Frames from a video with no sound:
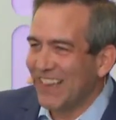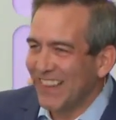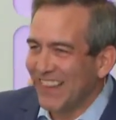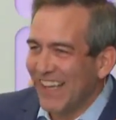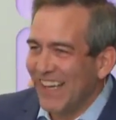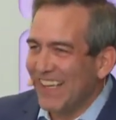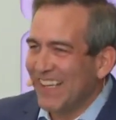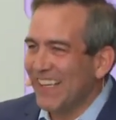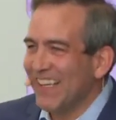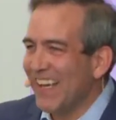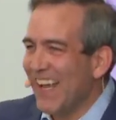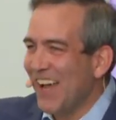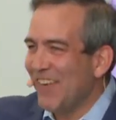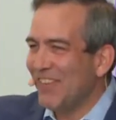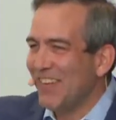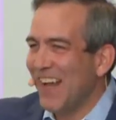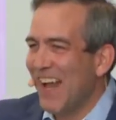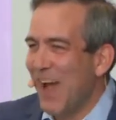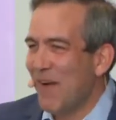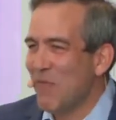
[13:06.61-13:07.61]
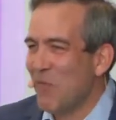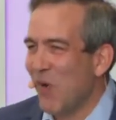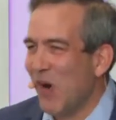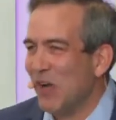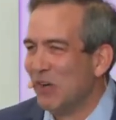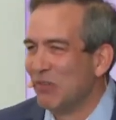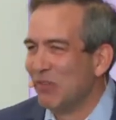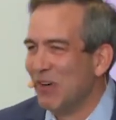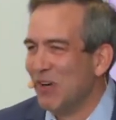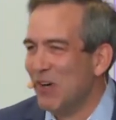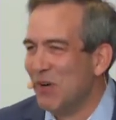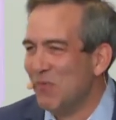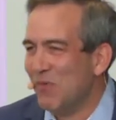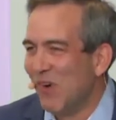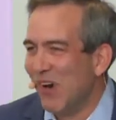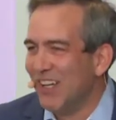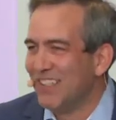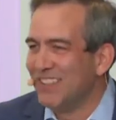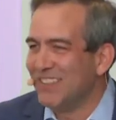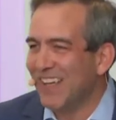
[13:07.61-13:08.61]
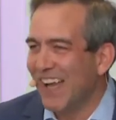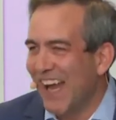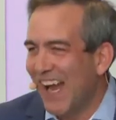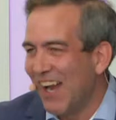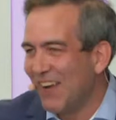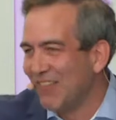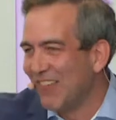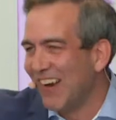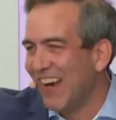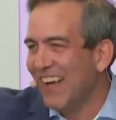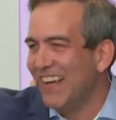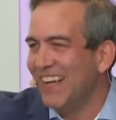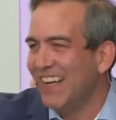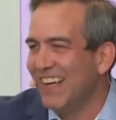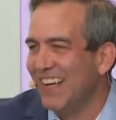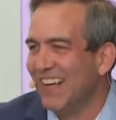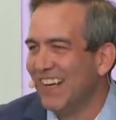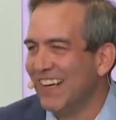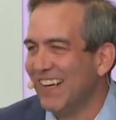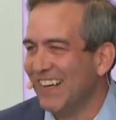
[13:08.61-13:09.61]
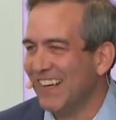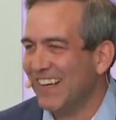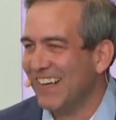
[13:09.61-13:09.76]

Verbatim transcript: Lincoln and Eminem, one room, one time, right here.